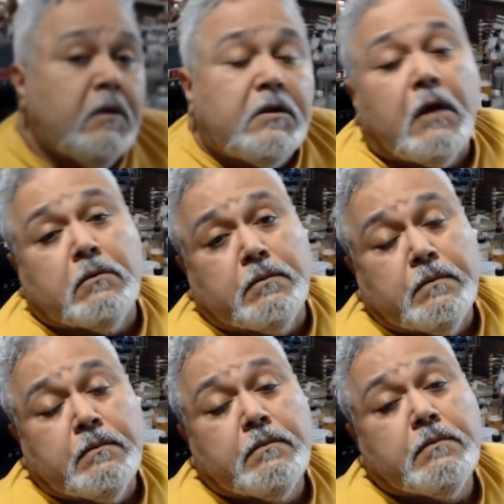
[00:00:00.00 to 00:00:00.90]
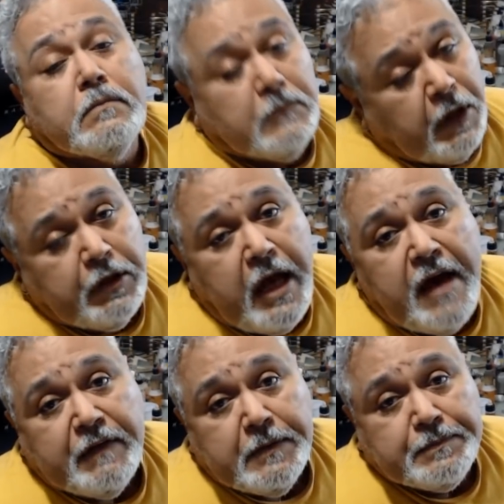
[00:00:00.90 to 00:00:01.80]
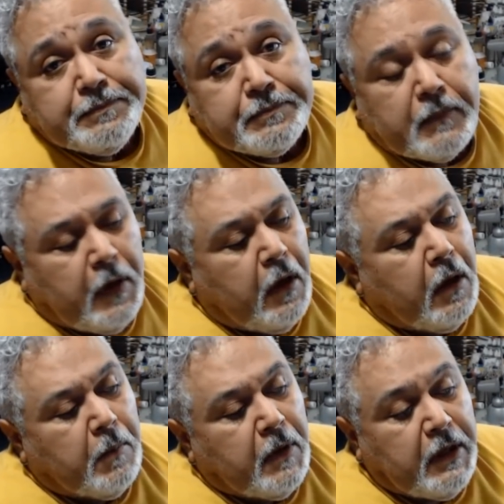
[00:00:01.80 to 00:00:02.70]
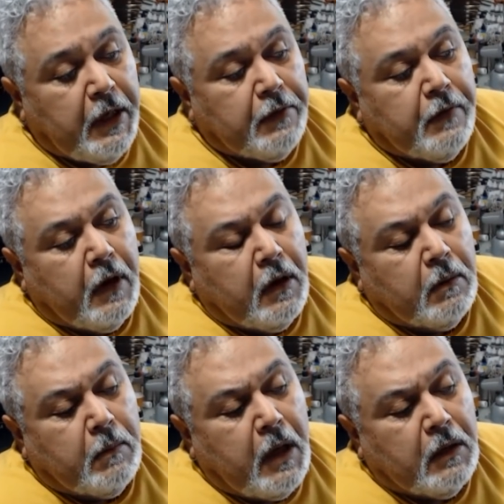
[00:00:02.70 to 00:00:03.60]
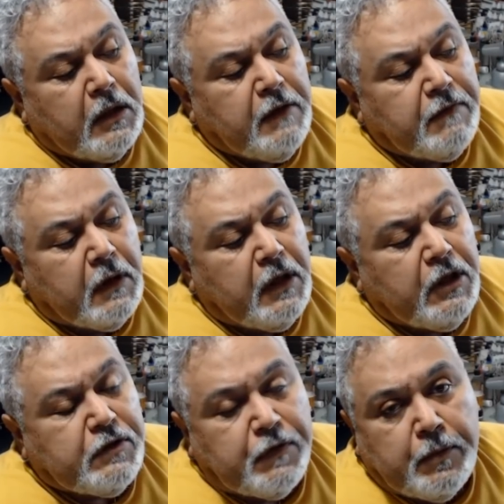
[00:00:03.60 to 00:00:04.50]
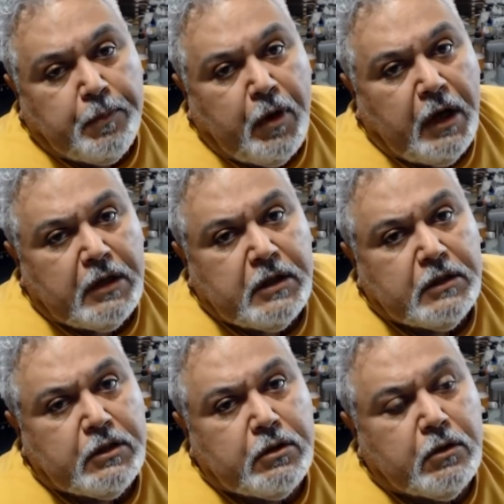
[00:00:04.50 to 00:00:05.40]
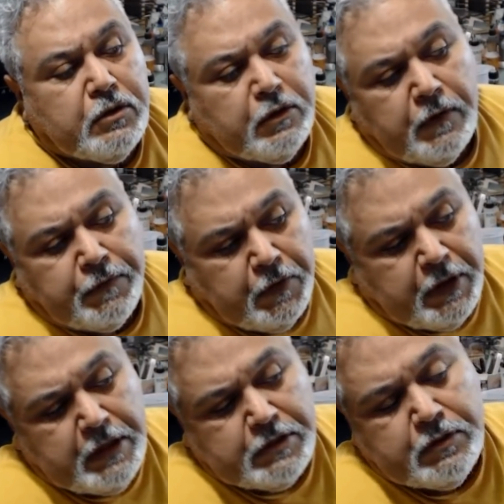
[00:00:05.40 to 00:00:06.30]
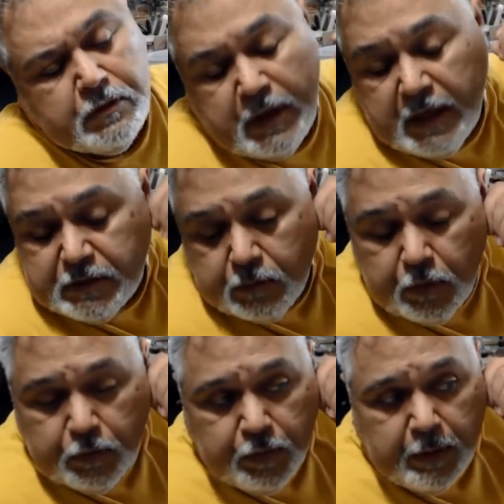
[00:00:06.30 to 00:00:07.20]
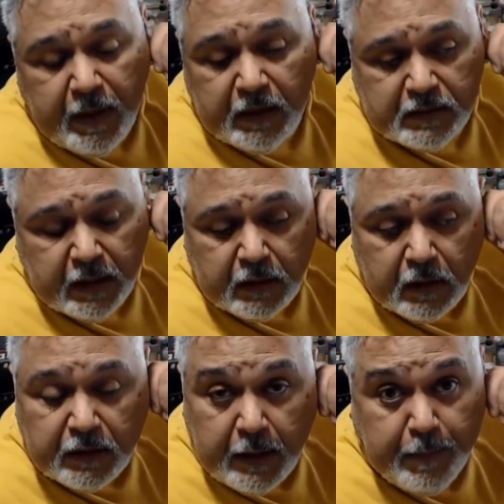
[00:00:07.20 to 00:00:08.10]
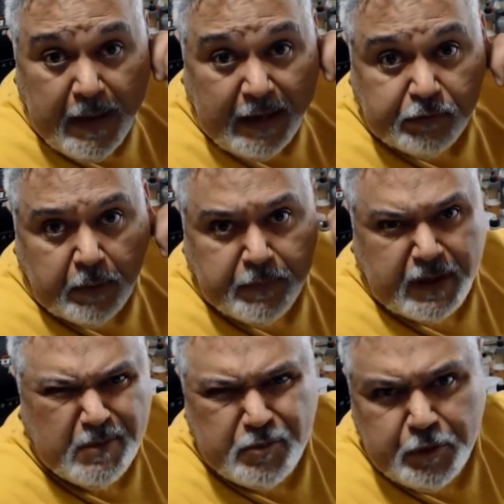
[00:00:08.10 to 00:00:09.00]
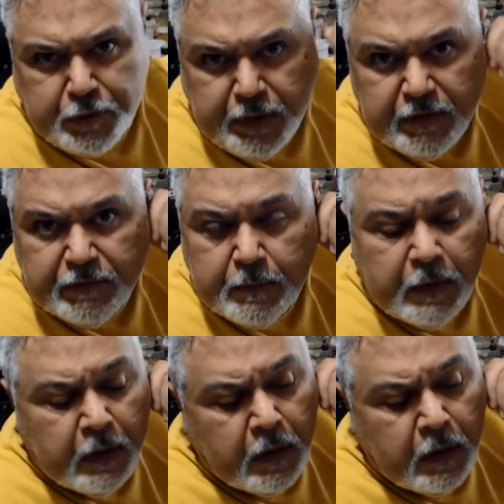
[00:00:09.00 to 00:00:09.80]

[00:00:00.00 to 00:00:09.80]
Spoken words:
So, there you have it. Again, I'll leave the links for the products I just showed you. If you, in case you guys are wondering about that backdrop, that comes with 3 of them